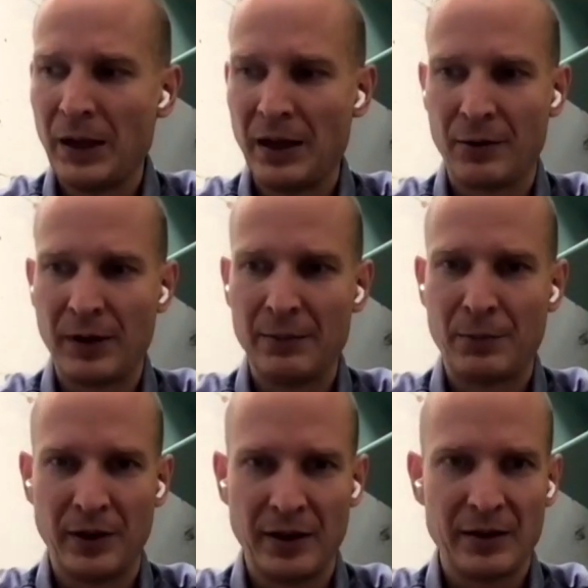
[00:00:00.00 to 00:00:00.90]
build a
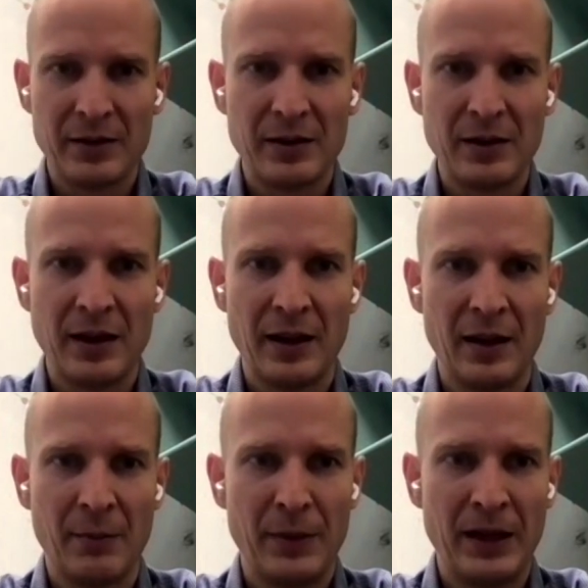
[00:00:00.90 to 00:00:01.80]
great product,
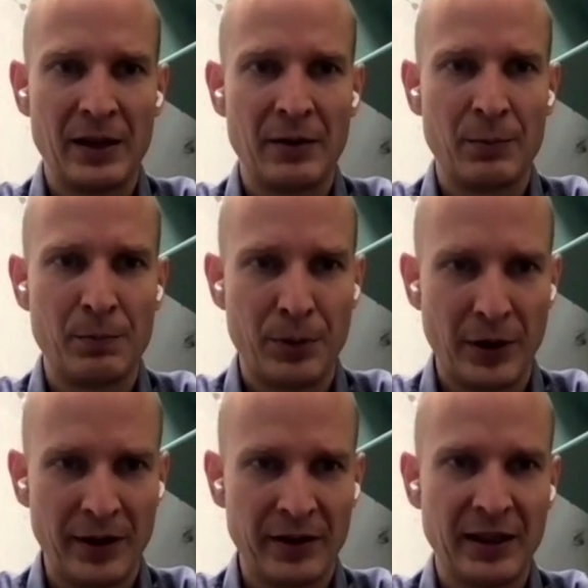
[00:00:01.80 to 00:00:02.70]
and build a
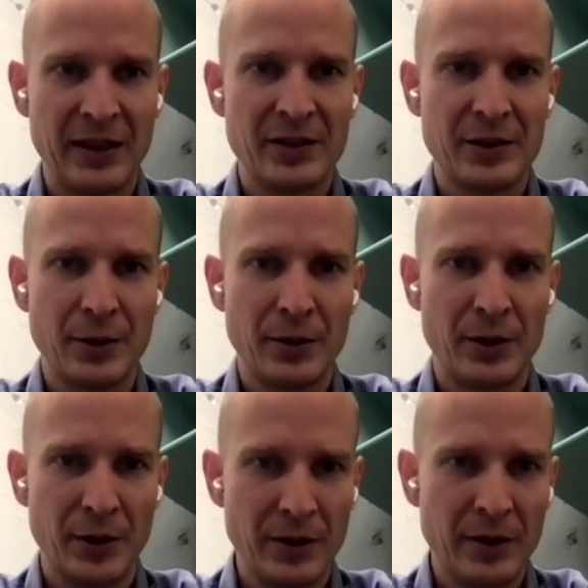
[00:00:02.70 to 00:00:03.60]
product that is so
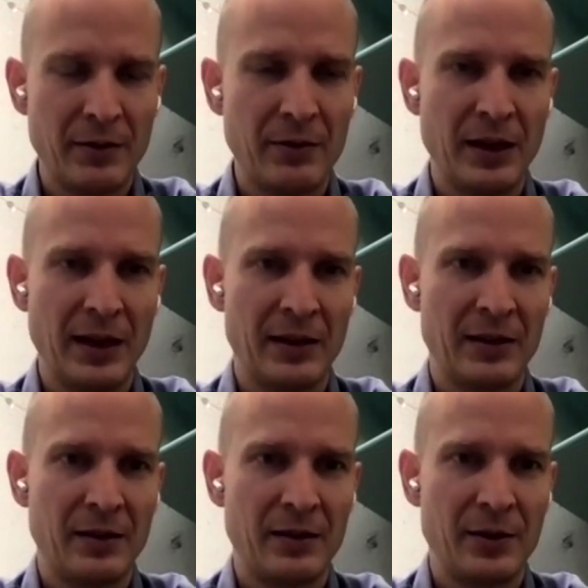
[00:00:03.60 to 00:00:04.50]
good that
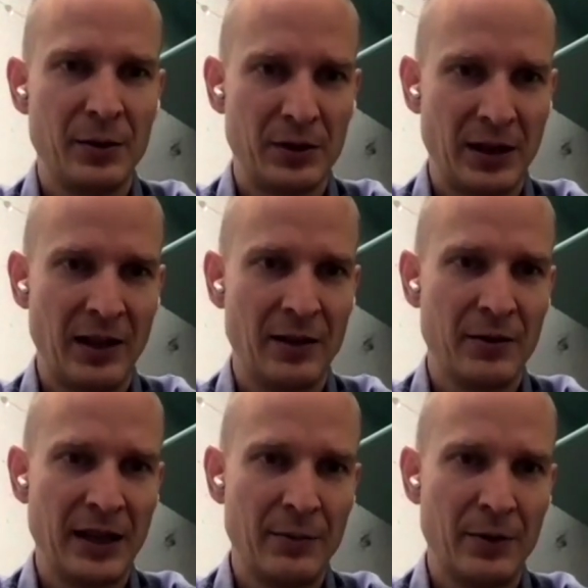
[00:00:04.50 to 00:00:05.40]
you tell
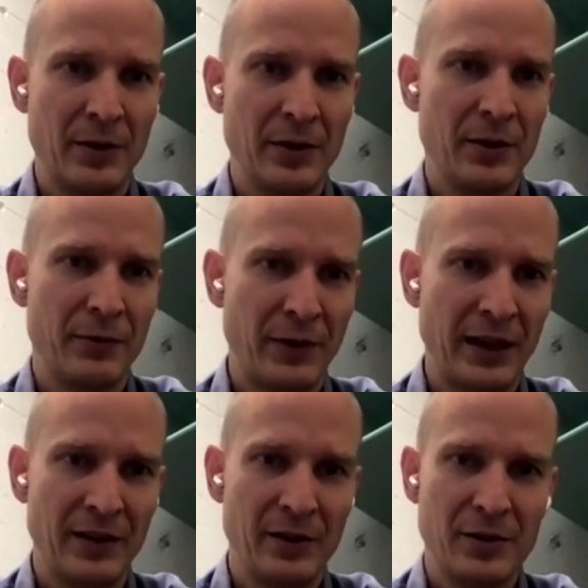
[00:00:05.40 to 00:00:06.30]
your neighbor, your
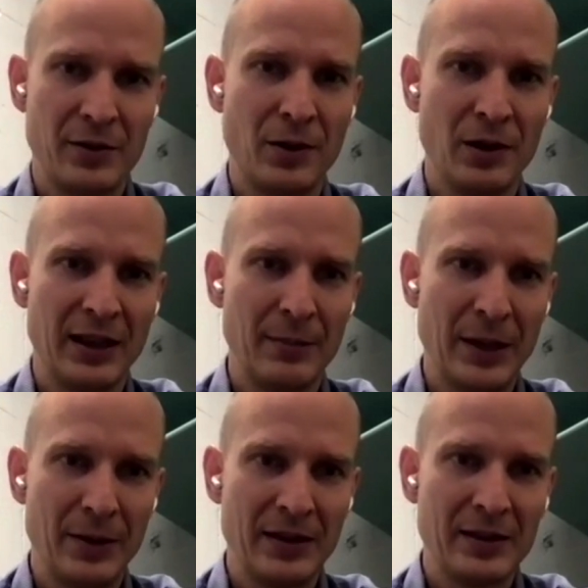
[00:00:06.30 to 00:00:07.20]
friend, your colleague
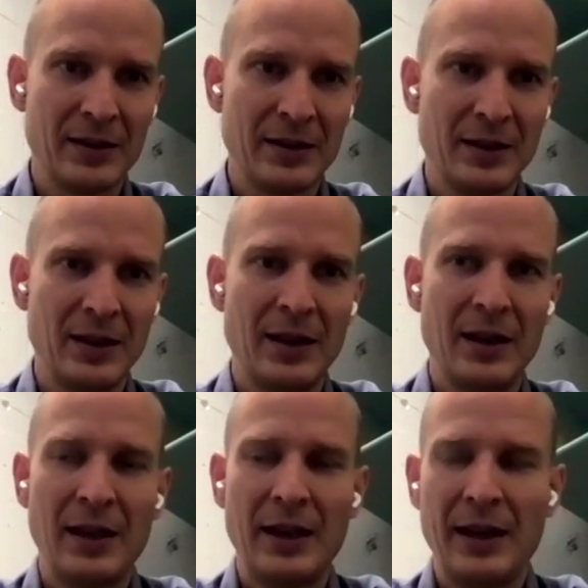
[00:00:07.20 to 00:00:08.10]
about it.
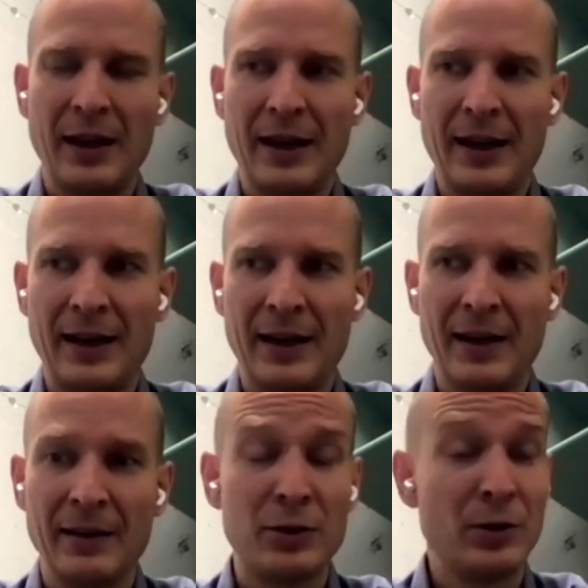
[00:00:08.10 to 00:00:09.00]

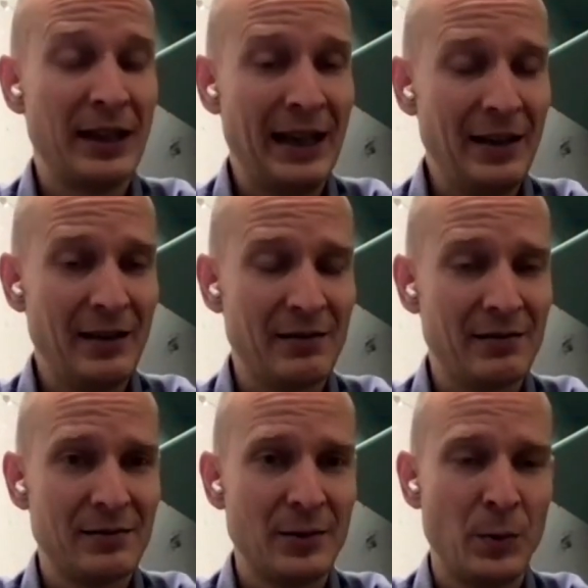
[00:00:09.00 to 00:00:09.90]
And today,
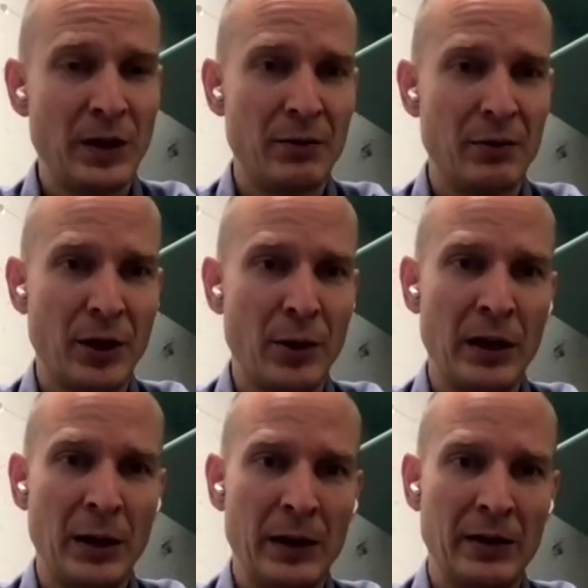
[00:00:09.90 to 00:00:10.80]
we are
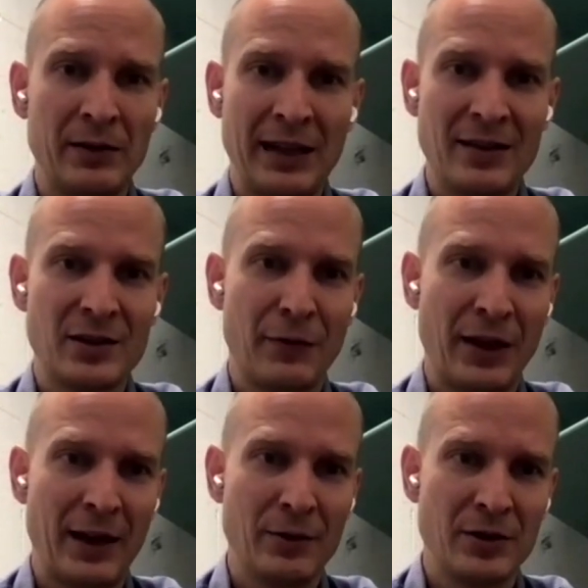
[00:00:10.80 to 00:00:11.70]
growing with tens
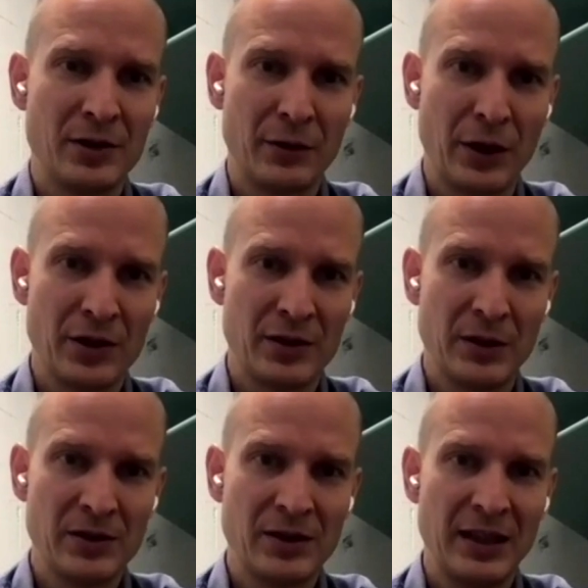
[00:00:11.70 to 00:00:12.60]
of thousands of
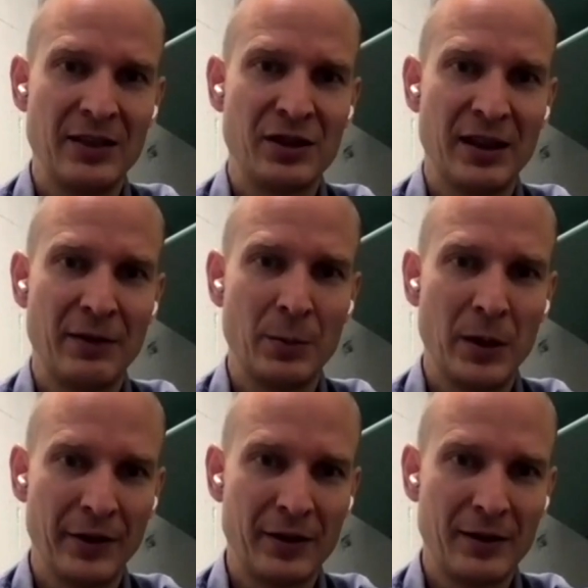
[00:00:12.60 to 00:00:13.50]
customers each and every
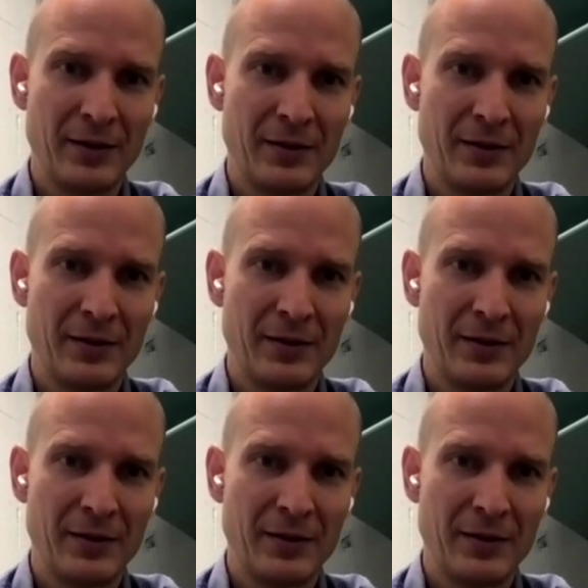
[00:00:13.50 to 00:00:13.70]
month